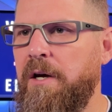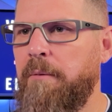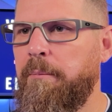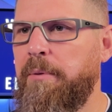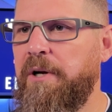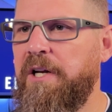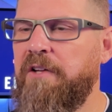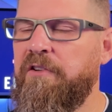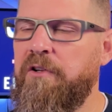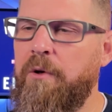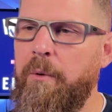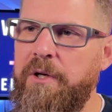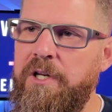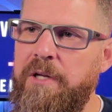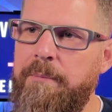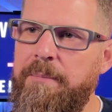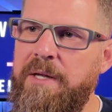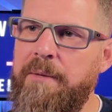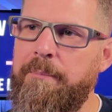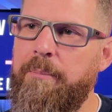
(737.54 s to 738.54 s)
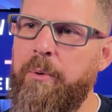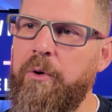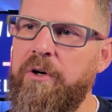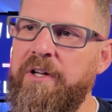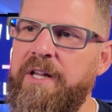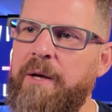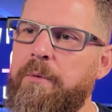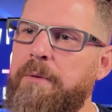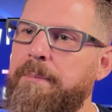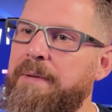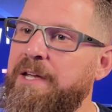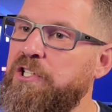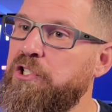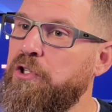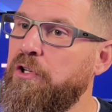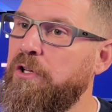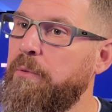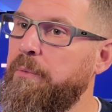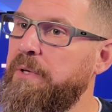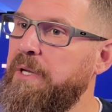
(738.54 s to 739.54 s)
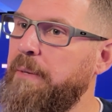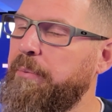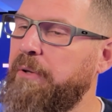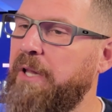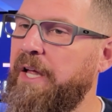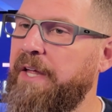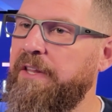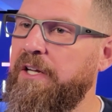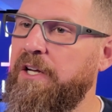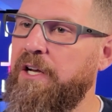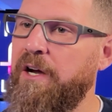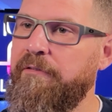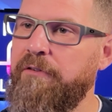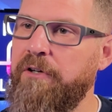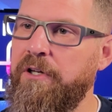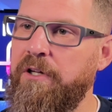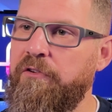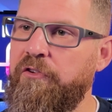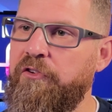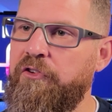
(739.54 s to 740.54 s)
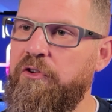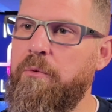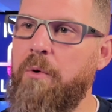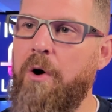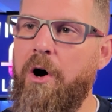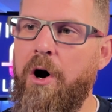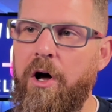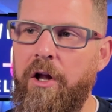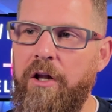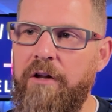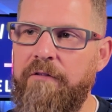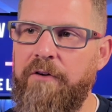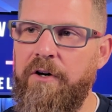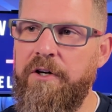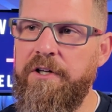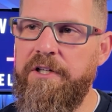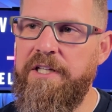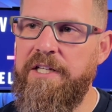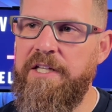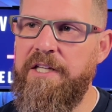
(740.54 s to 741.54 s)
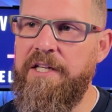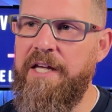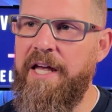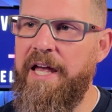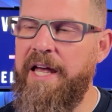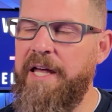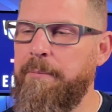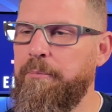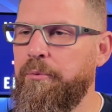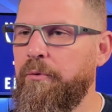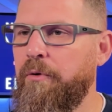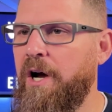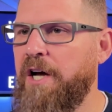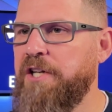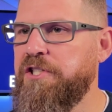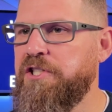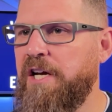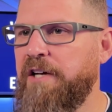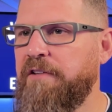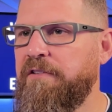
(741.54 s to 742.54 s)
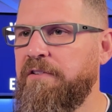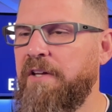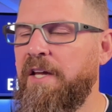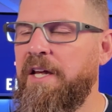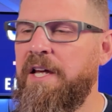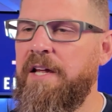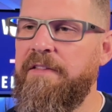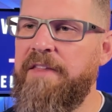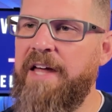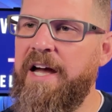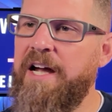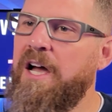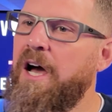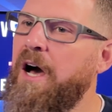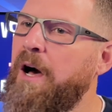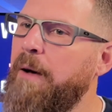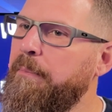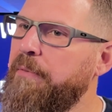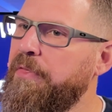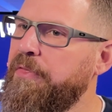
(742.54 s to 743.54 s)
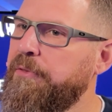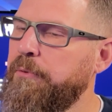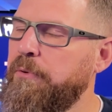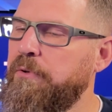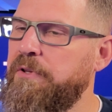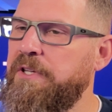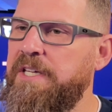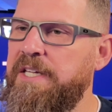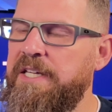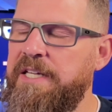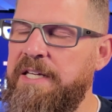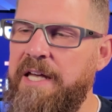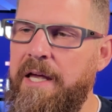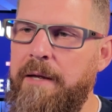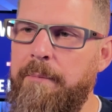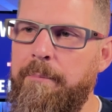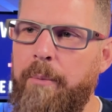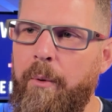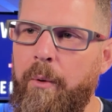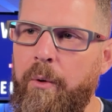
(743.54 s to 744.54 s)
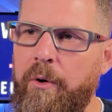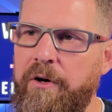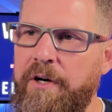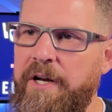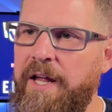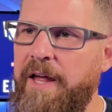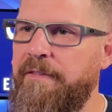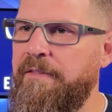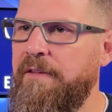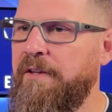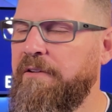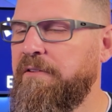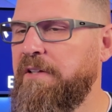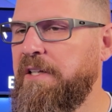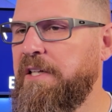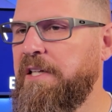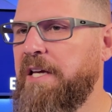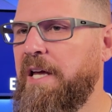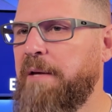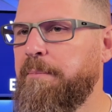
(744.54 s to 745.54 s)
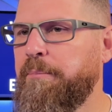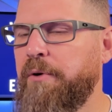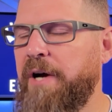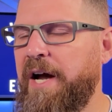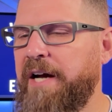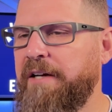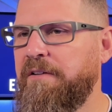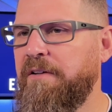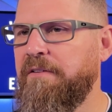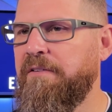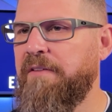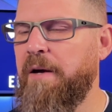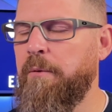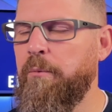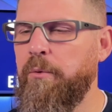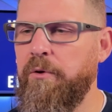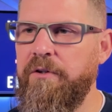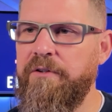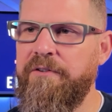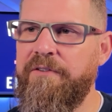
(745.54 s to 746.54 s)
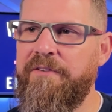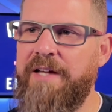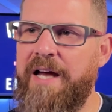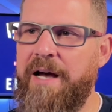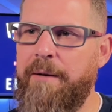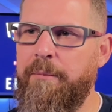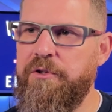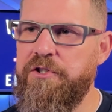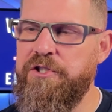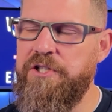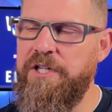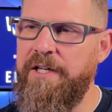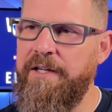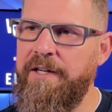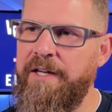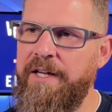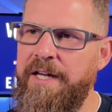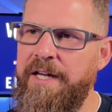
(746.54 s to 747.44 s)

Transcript: But it's going to be important that we make sure that we apply the governance to all of our EA projects that come through the EA board and this EA practice that we're establishing.